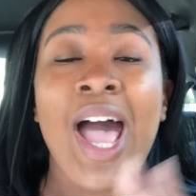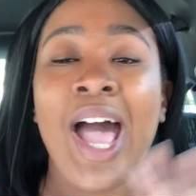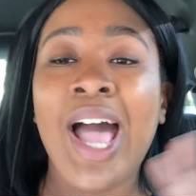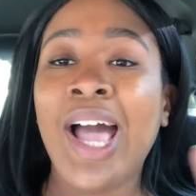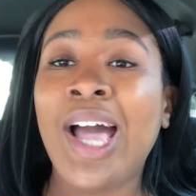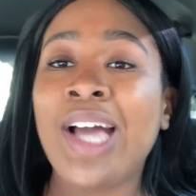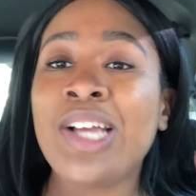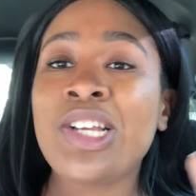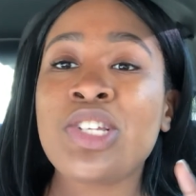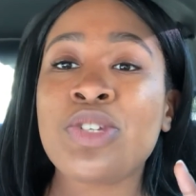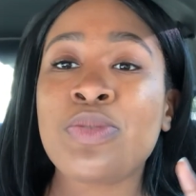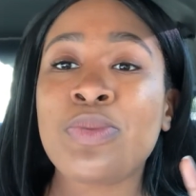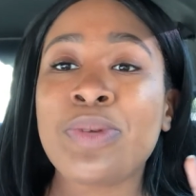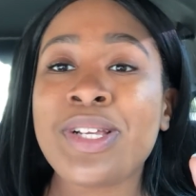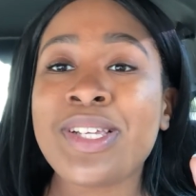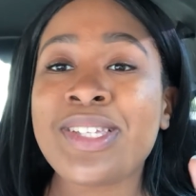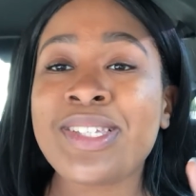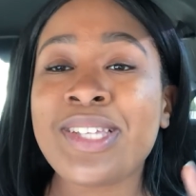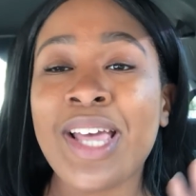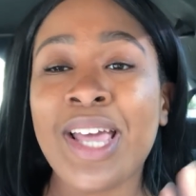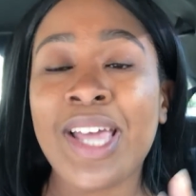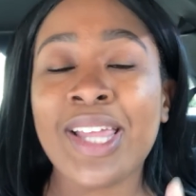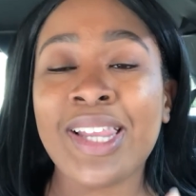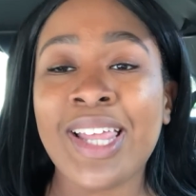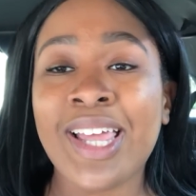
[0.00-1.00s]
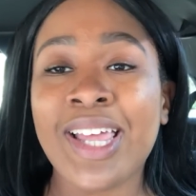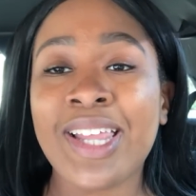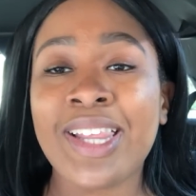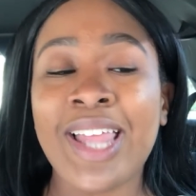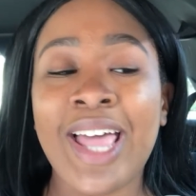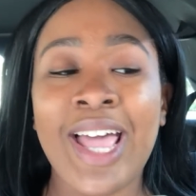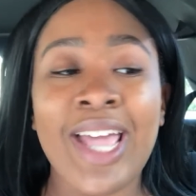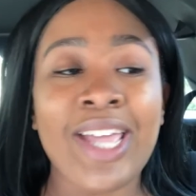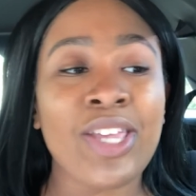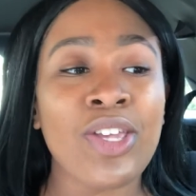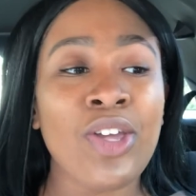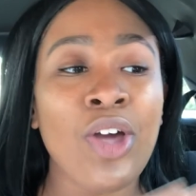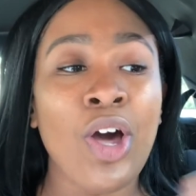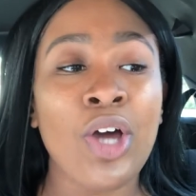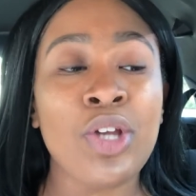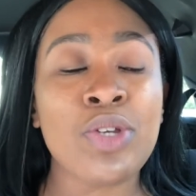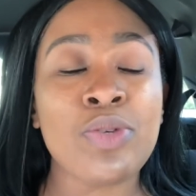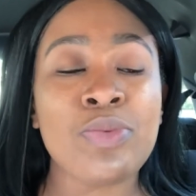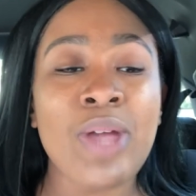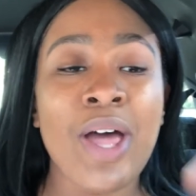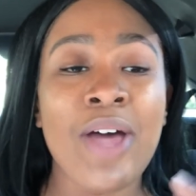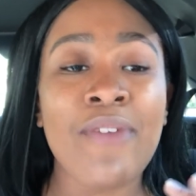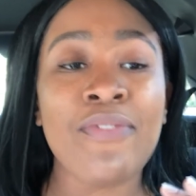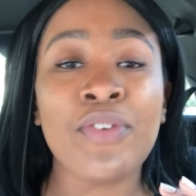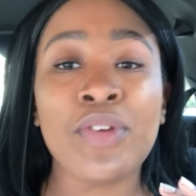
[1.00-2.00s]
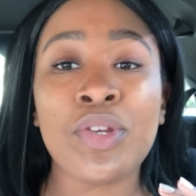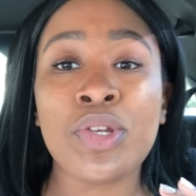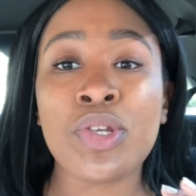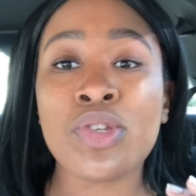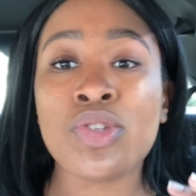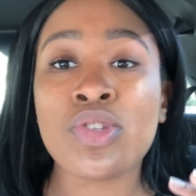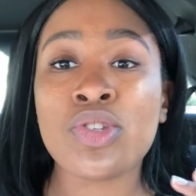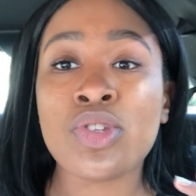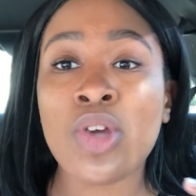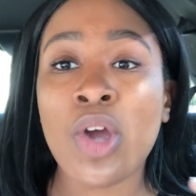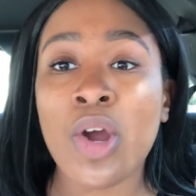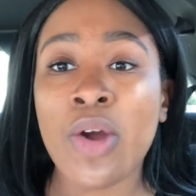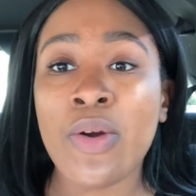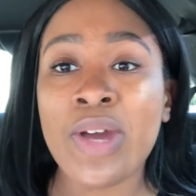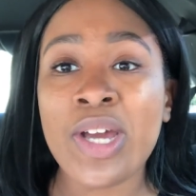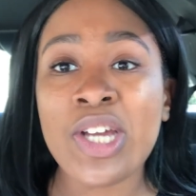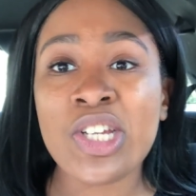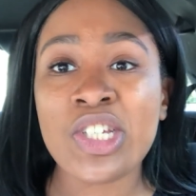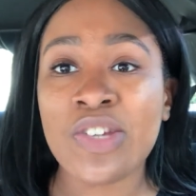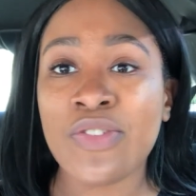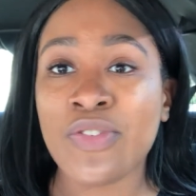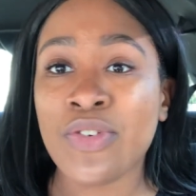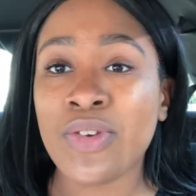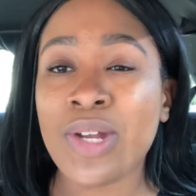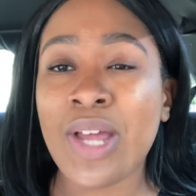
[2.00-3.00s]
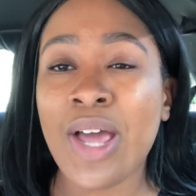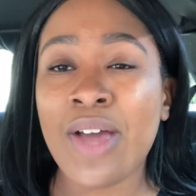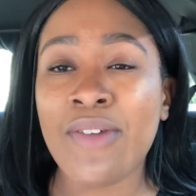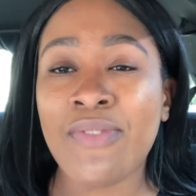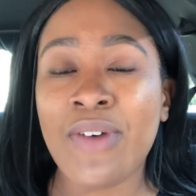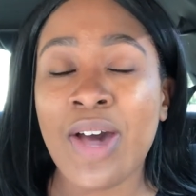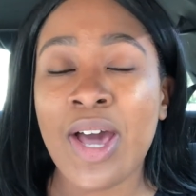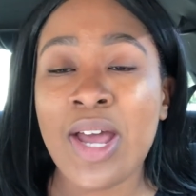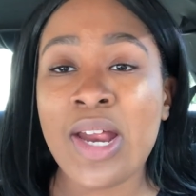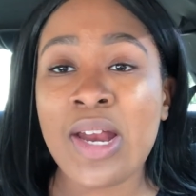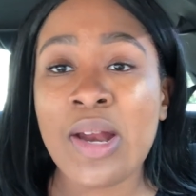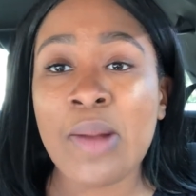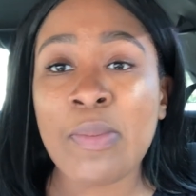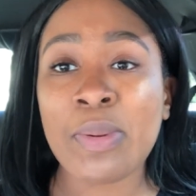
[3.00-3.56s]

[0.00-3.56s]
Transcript: I just want to say, like, y'all do not feel discouraged if you're not finding